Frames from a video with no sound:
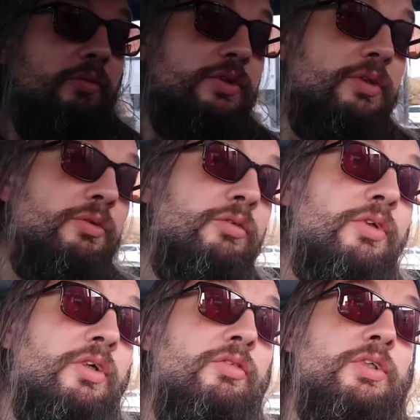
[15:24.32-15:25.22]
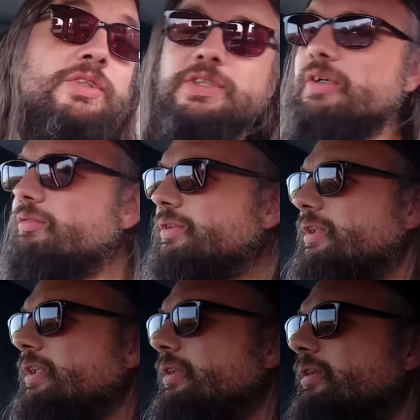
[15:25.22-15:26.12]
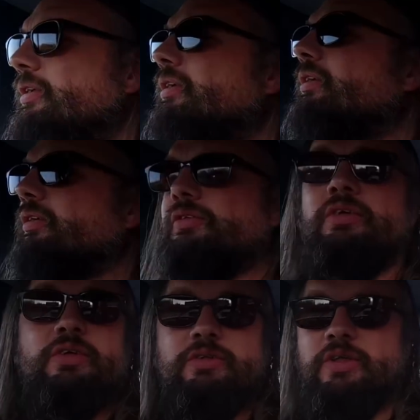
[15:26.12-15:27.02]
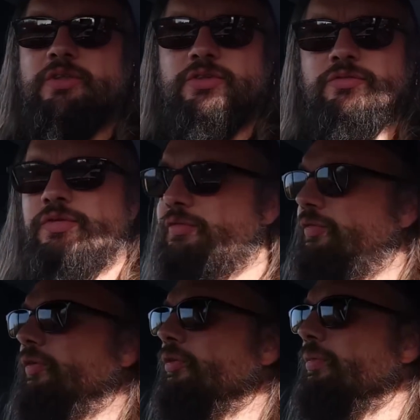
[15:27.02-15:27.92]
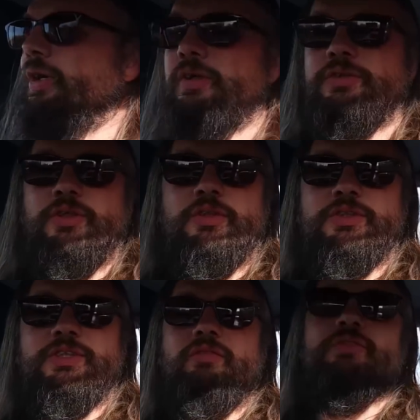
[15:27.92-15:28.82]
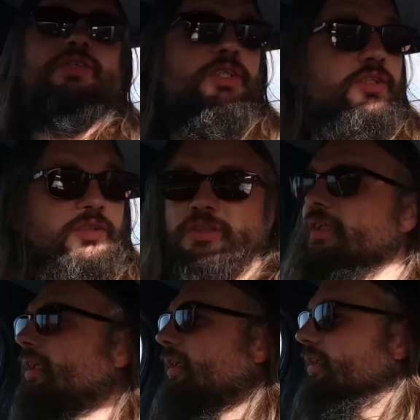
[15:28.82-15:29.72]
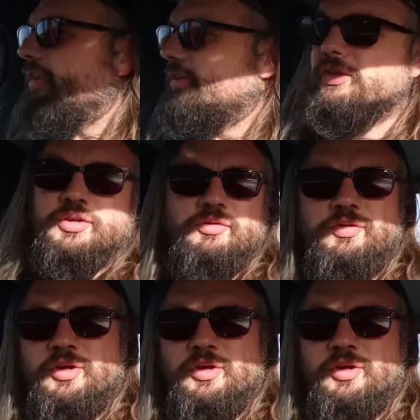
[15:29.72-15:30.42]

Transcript: we seem to have covered 154 miles on 17 litres of